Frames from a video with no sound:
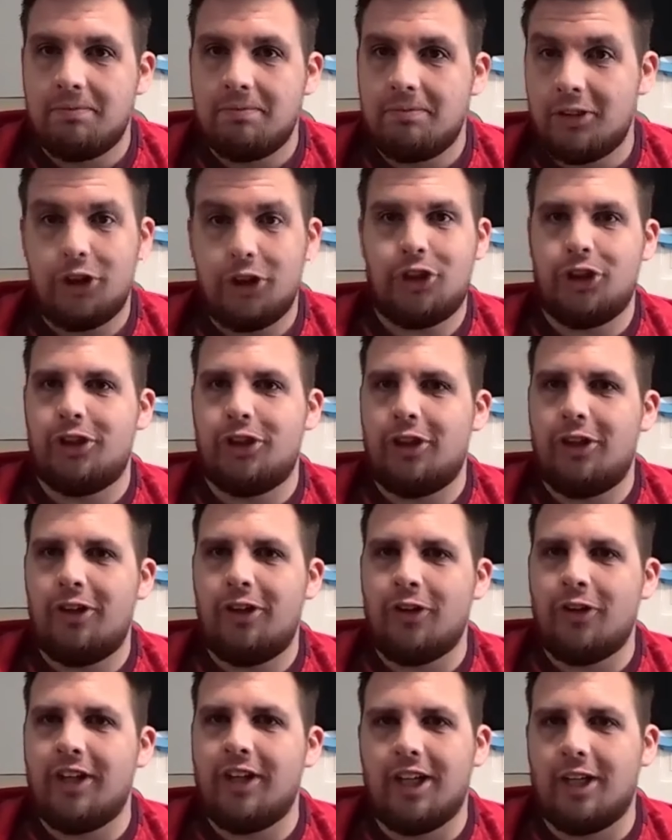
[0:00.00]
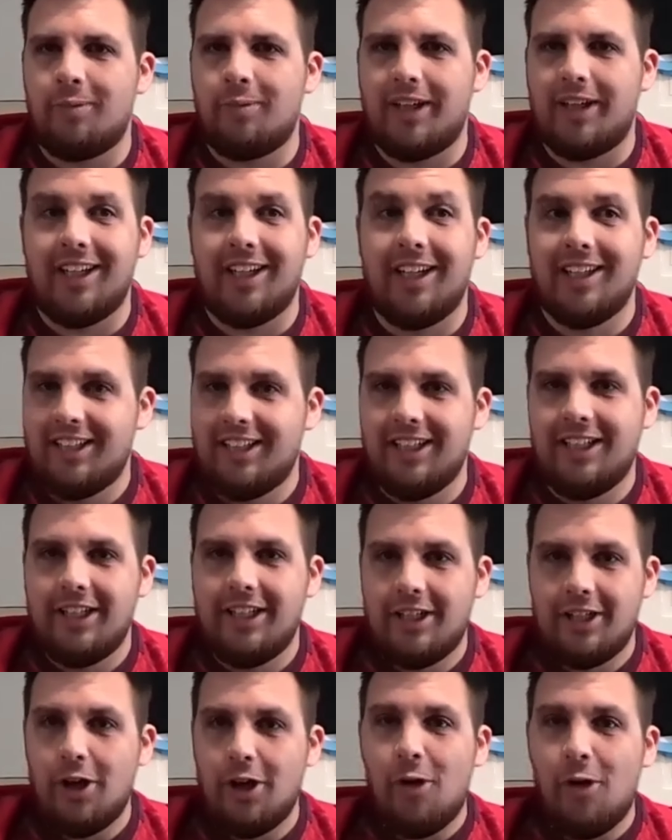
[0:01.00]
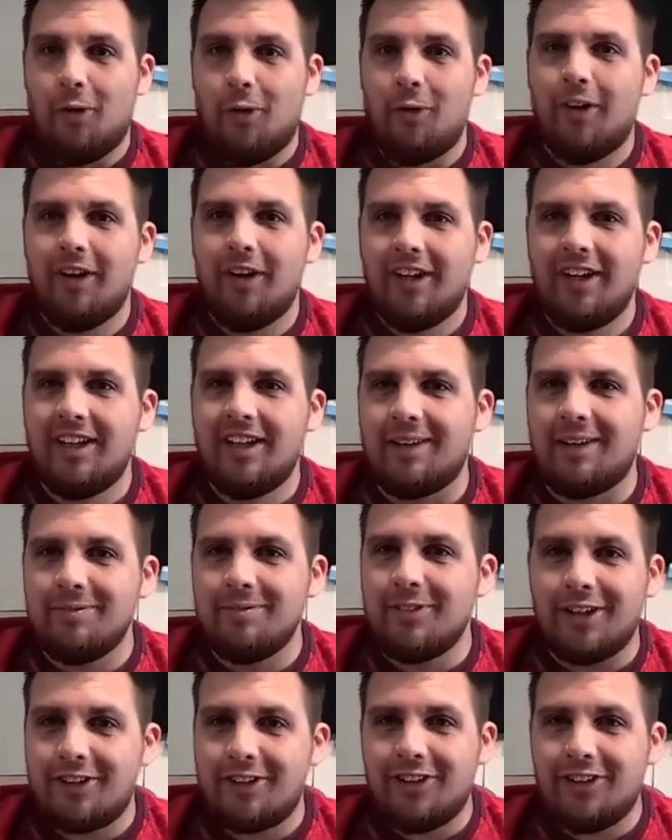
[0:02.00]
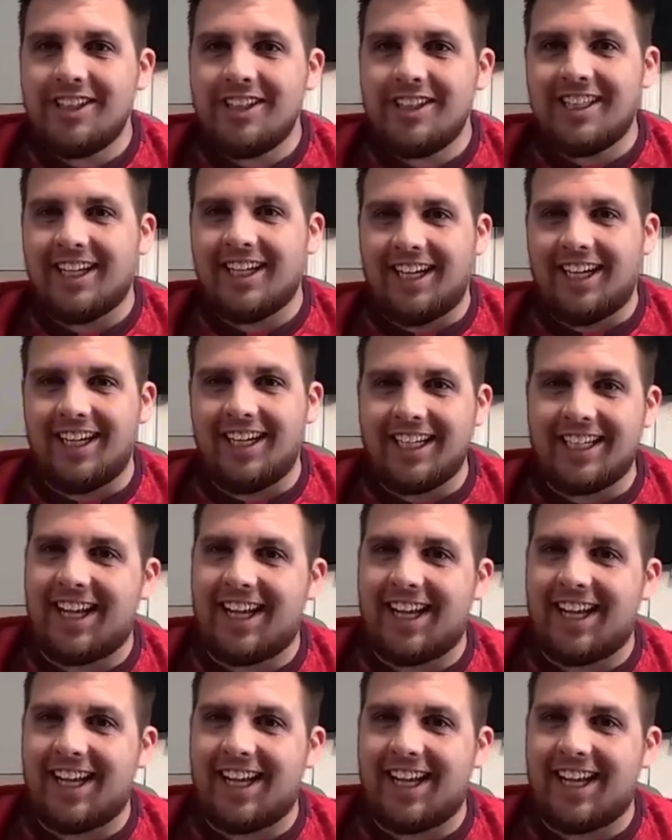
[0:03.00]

Stuart Hogg, and I'm like, no, I'm not doing that. I